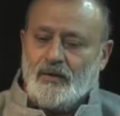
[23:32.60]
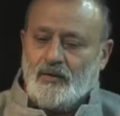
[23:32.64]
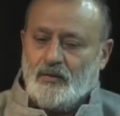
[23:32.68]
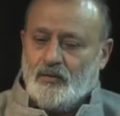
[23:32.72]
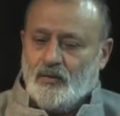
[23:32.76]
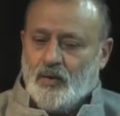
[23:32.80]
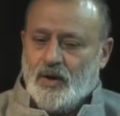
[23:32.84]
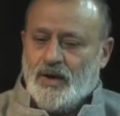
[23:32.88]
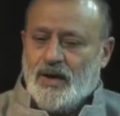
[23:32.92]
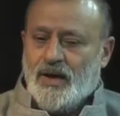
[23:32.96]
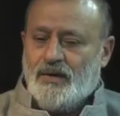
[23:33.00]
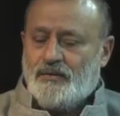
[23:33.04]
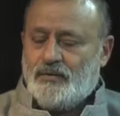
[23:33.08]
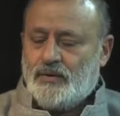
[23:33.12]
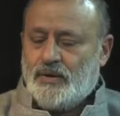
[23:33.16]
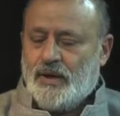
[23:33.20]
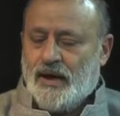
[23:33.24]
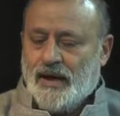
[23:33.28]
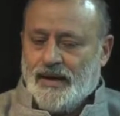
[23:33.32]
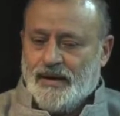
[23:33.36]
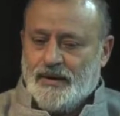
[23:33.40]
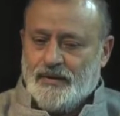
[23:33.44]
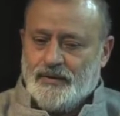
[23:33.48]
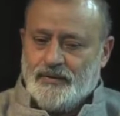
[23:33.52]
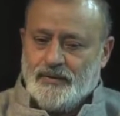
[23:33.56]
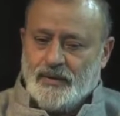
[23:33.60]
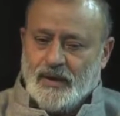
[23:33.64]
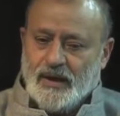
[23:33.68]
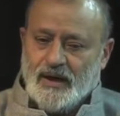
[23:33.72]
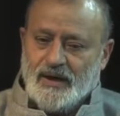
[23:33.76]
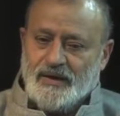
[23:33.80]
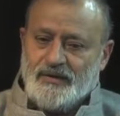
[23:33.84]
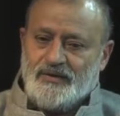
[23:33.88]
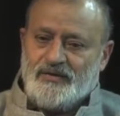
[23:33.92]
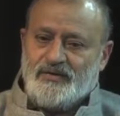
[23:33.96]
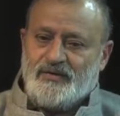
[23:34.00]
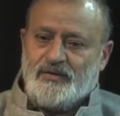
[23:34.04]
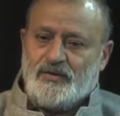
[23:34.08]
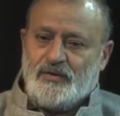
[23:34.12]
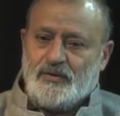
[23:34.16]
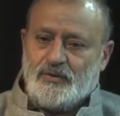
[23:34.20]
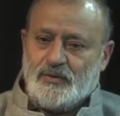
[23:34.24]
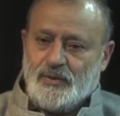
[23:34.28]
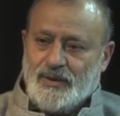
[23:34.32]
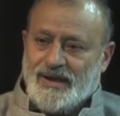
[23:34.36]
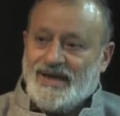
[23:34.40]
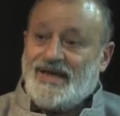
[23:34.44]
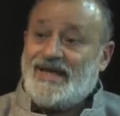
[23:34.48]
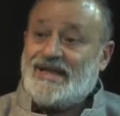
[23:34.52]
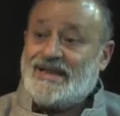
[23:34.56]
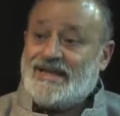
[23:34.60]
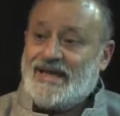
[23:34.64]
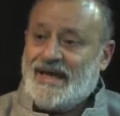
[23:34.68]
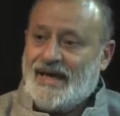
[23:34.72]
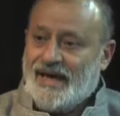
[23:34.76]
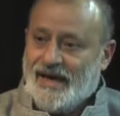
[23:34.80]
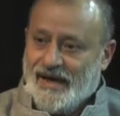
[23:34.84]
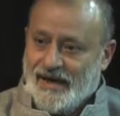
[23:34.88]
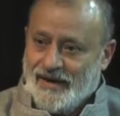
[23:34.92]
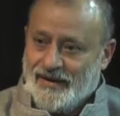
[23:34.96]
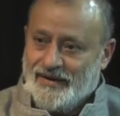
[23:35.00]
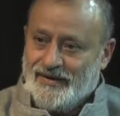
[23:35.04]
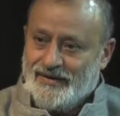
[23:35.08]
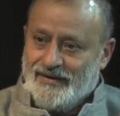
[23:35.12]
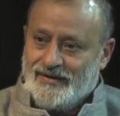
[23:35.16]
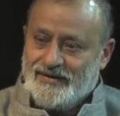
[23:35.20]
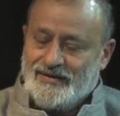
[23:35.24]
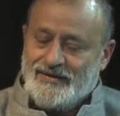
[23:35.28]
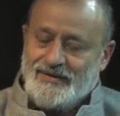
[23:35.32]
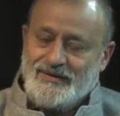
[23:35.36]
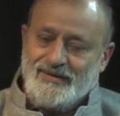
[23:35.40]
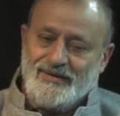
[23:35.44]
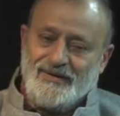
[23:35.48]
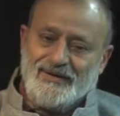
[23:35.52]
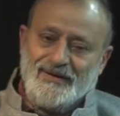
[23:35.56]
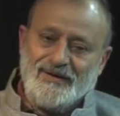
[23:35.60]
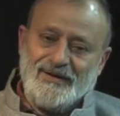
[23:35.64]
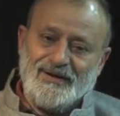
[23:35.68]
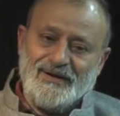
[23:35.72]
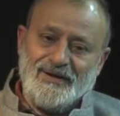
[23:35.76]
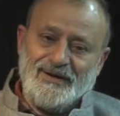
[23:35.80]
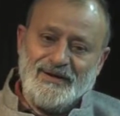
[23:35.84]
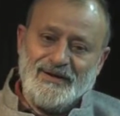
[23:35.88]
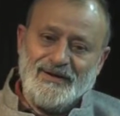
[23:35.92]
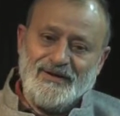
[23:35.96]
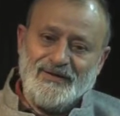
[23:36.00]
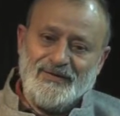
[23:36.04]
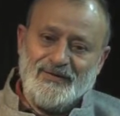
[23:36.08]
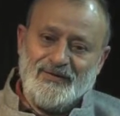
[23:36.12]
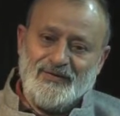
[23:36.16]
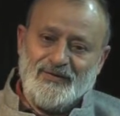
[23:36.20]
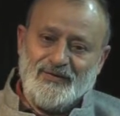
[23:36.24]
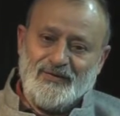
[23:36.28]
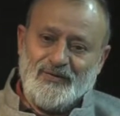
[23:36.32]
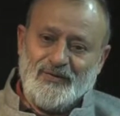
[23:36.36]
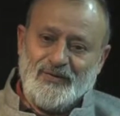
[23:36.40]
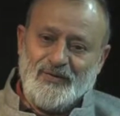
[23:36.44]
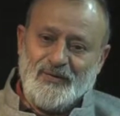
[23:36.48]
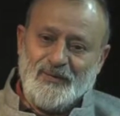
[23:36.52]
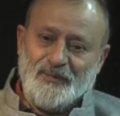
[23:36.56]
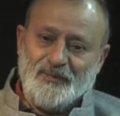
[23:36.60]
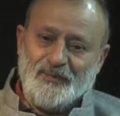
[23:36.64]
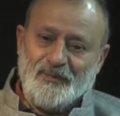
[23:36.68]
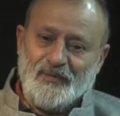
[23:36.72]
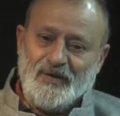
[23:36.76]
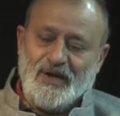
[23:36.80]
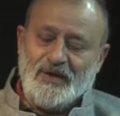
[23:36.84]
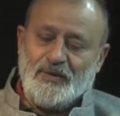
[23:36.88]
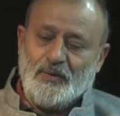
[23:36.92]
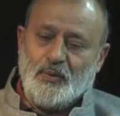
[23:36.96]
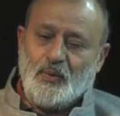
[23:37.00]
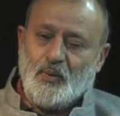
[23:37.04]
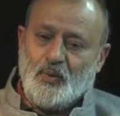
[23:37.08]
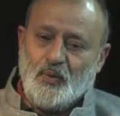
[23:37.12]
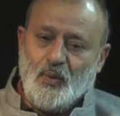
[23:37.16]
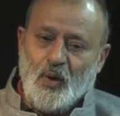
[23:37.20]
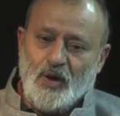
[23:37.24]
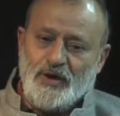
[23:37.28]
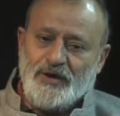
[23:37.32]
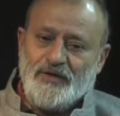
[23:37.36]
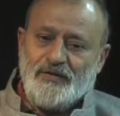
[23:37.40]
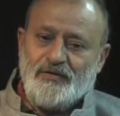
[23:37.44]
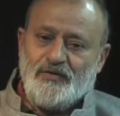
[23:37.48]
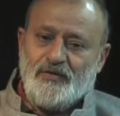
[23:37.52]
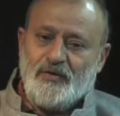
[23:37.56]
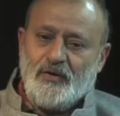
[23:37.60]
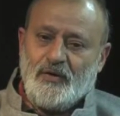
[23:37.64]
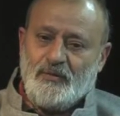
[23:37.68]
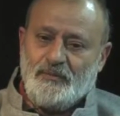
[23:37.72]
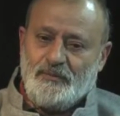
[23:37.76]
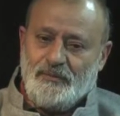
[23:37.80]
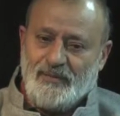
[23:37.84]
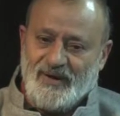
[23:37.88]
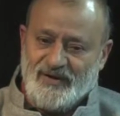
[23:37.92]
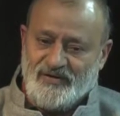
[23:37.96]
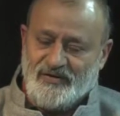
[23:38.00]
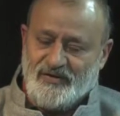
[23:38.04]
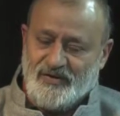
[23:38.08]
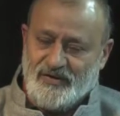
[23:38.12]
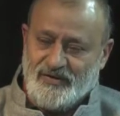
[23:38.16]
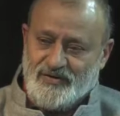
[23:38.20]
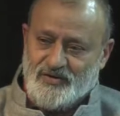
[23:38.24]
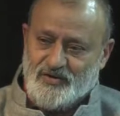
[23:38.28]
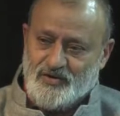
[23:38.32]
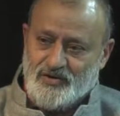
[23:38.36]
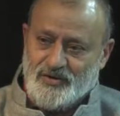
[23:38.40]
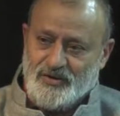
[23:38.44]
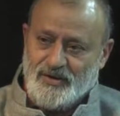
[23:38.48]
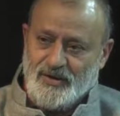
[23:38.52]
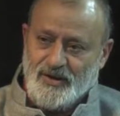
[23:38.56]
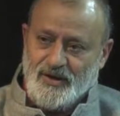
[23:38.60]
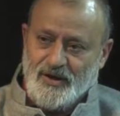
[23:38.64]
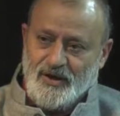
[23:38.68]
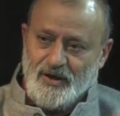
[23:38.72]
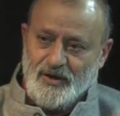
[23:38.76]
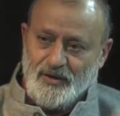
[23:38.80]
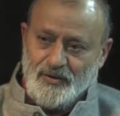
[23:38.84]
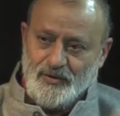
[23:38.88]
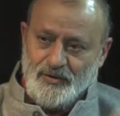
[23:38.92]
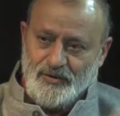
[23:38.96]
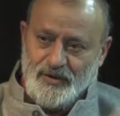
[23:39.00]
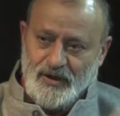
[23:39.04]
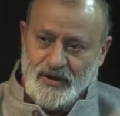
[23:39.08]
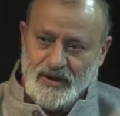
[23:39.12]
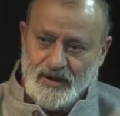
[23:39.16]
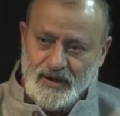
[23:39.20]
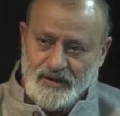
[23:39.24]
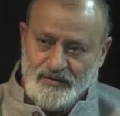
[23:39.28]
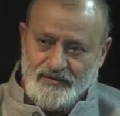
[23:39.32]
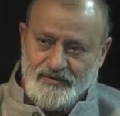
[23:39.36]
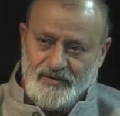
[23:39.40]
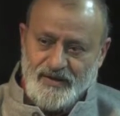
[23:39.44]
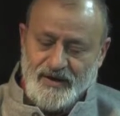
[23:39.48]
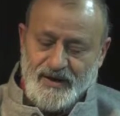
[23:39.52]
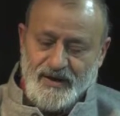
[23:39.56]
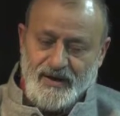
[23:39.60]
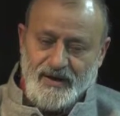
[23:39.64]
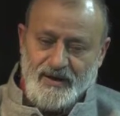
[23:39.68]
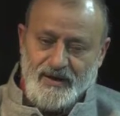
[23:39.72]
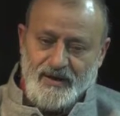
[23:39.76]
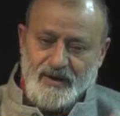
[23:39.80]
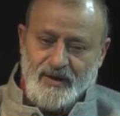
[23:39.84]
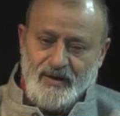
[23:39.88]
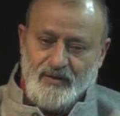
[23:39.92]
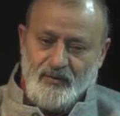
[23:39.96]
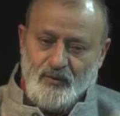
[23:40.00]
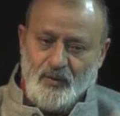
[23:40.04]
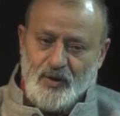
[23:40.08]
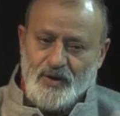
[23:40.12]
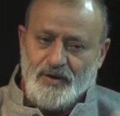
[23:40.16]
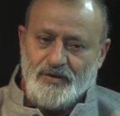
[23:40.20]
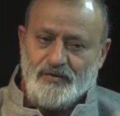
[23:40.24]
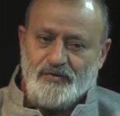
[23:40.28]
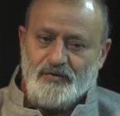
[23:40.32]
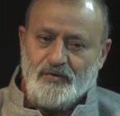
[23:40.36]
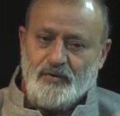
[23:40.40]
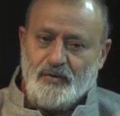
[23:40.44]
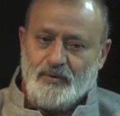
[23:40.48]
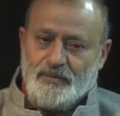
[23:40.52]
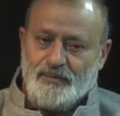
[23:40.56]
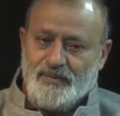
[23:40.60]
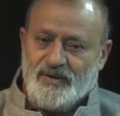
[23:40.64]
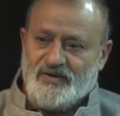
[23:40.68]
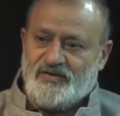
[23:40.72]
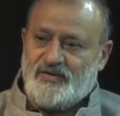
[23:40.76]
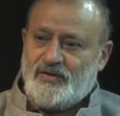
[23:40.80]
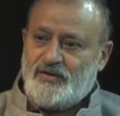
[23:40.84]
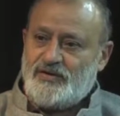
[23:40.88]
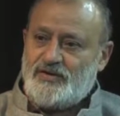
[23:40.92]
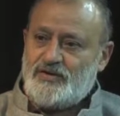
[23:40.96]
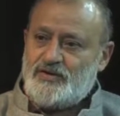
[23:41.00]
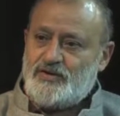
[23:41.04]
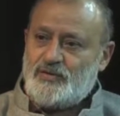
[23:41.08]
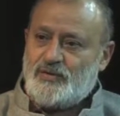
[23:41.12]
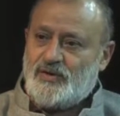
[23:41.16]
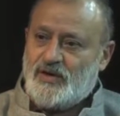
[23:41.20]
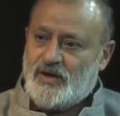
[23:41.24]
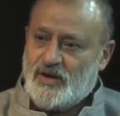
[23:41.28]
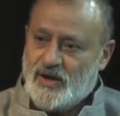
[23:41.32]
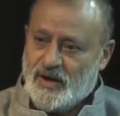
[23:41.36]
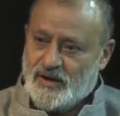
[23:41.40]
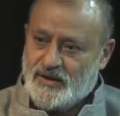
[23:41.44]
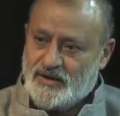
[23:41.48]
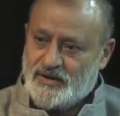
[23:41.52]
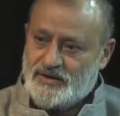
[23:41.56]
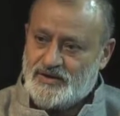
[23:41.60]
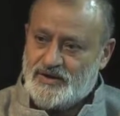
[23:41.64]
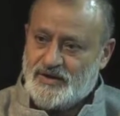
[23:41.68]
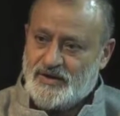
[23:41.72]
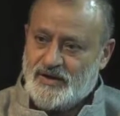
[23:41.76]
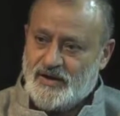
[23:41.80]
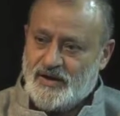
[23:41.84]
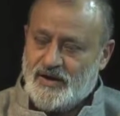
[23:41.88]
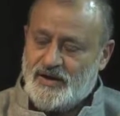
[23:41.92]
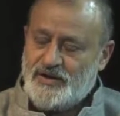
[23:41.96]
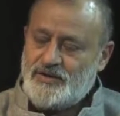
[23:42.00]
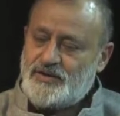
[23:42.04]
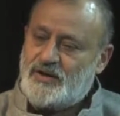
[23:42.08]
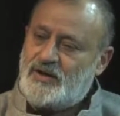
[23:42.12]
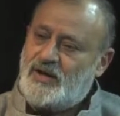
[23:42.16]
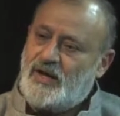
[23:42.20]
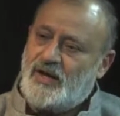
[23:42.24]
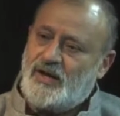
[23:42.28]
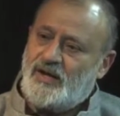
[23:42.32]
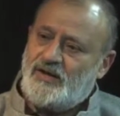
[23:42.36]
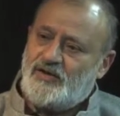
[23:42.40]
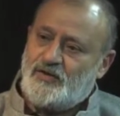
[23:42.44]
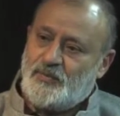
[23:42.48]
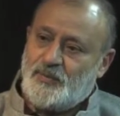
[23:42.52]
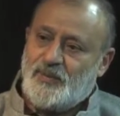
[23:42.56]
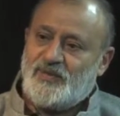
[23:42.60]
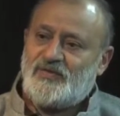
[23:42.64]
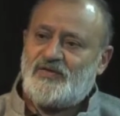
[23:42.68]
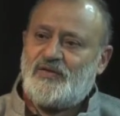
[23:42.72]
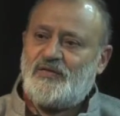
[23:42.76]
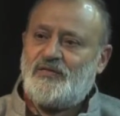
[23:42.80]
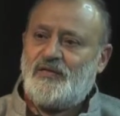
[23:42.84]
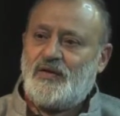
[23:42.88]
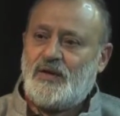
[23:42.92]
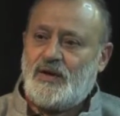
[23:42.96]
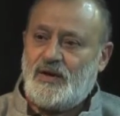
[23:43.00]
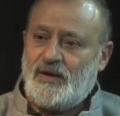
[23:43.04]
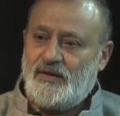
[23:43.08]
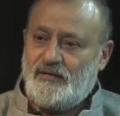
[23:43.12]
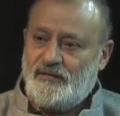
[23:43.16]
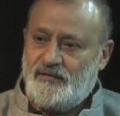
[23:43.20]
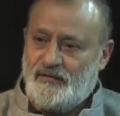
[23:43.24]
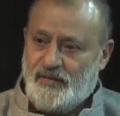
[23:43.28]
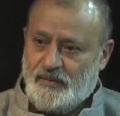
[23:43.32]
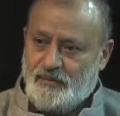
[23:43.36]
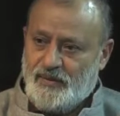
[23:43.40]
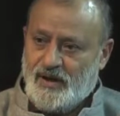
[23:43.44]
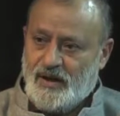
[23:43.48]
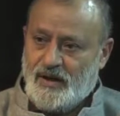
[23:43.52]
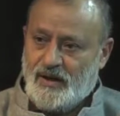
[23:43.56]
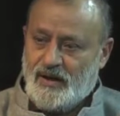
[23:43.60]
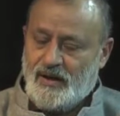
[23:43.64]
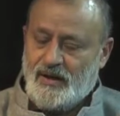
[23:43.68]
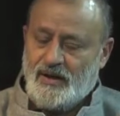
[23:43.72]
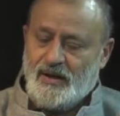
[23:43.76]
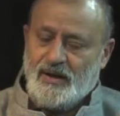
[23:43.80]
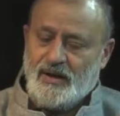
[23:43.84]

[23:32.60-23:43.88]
What I would like to ask you in the end is that what is your message to the country? What is your message to the younger generation, and specifically women